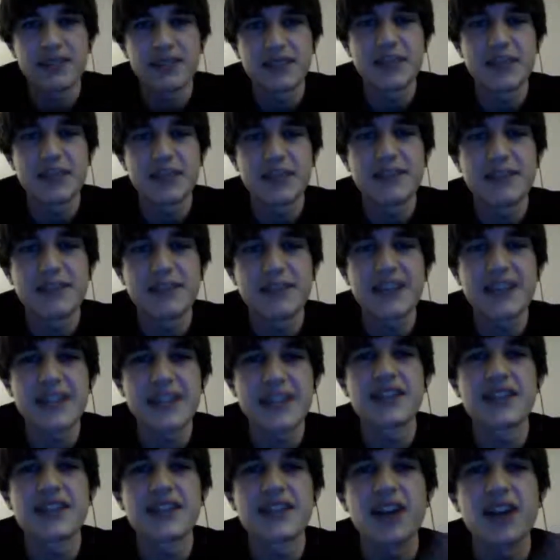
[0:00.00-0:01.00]
It's still
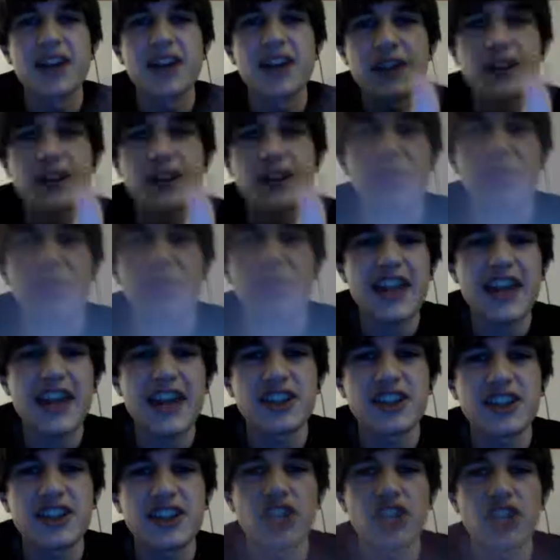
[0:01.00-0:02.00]
Protestant, because it means it's
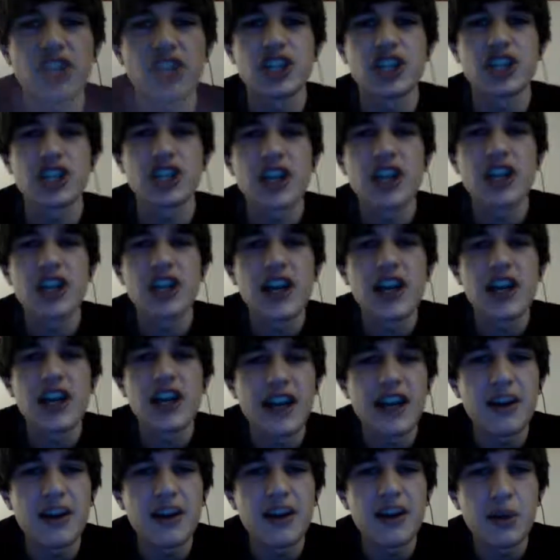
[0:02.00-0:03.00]
an offshoot of Catholic
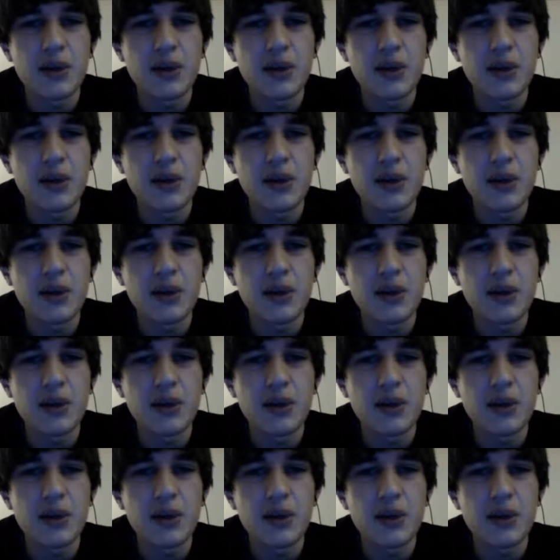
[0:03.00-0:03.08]
Church,